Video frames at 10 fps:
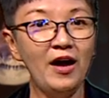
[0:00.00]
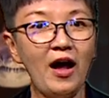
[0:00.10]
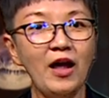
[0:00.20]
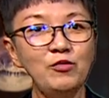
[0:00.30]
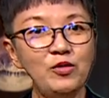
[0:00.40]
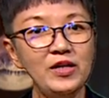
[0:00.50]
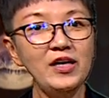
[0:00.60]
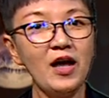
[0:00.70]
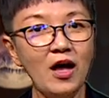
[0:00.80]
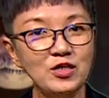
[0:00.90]
I really
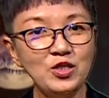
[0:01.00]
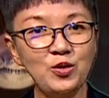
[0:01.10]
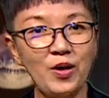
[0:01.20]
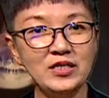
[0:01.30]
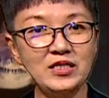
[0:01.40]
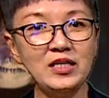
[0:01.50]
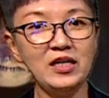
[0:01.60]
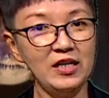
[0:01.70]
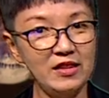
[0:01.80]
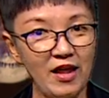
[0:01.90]
can't stress it
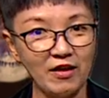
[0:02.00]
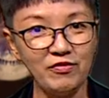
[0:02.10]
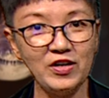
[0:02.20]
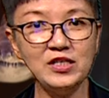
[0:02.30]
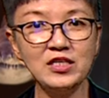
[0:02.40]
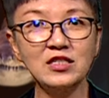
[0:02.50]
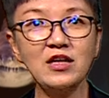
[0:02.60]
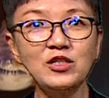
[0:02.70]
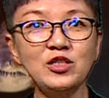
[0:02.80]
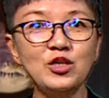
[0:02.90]
enough. It is
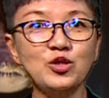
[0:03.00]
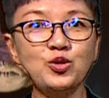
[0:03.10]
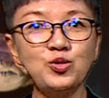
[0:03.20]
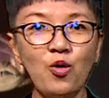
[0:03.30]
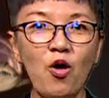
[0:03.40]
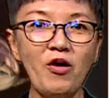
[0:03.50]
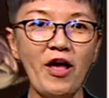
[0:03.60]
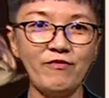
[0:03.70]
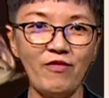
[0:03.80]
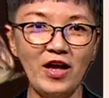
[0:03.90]
such a strong
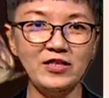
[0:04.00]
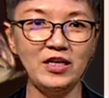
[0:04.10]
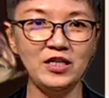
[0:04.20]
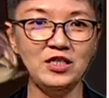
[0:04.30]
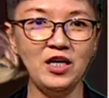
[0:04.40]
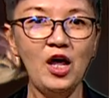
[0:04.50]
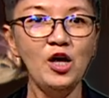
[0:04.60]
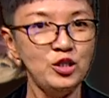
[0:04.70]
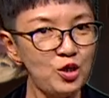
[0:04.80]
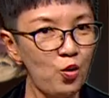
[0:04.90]
advantage.
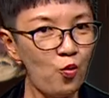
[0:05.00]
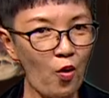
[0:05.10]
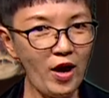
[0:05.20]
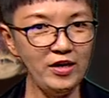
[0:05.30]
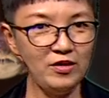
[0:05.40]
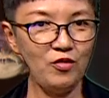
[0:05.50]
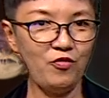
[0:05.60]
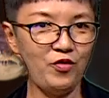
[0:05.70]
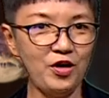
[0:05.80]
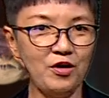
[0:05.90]
So why not
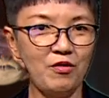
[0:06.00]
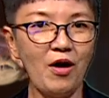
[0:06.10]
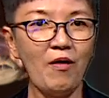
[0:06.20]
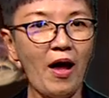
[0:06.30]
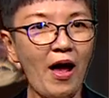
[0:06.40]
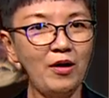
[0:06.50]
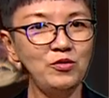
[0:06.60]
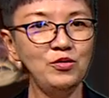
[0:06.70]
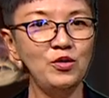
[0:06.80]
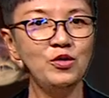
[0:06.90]
figure out
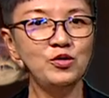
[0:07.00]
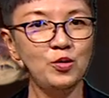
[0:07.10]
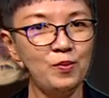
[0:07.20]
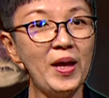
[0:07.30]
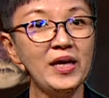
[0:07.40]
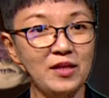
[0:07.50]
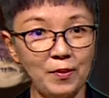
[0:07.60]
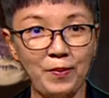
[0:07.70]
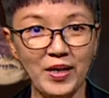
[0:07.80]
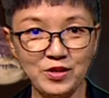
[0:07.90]
how to make the
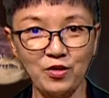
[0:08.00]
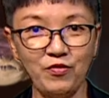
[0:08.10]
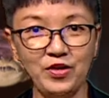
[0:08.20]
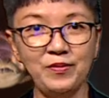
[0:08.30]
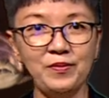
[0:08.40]
best of it?